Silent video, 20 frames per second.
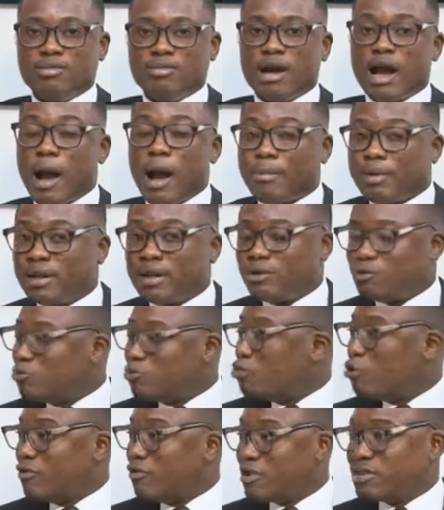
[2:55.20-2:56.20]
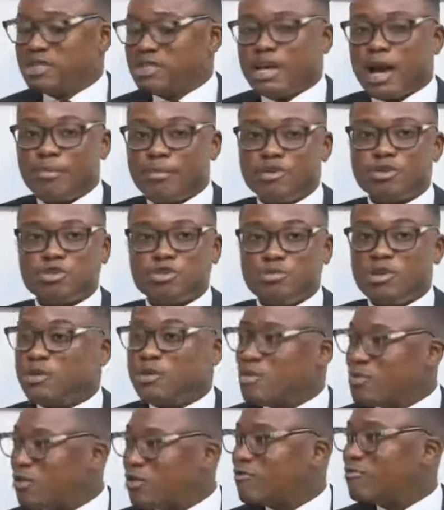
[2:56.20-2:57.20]
happening, who obviously happens to be the
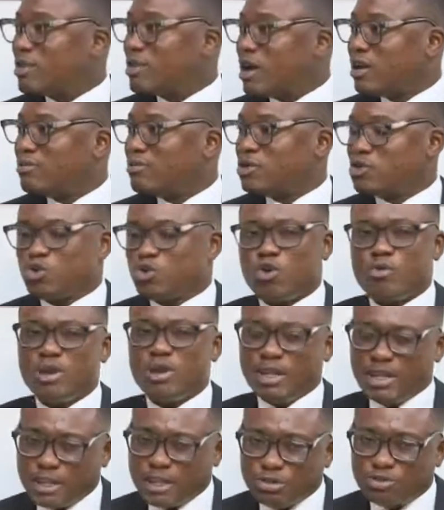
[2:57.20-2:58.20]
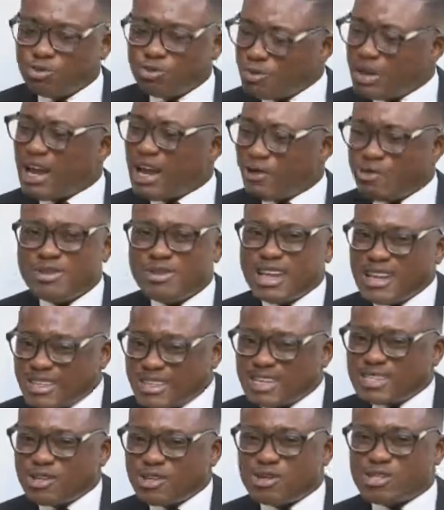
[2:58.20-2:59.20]
Member of Parliament. So we'll be
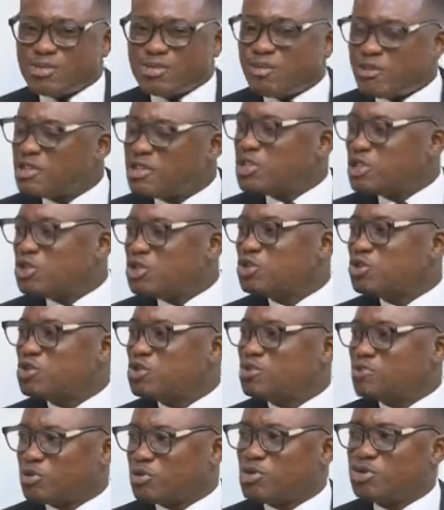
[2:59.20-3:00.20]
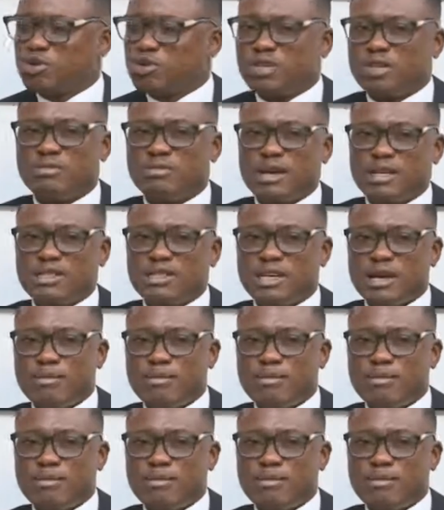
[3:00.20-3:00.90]
digesting on some of these issues pretty shortly. But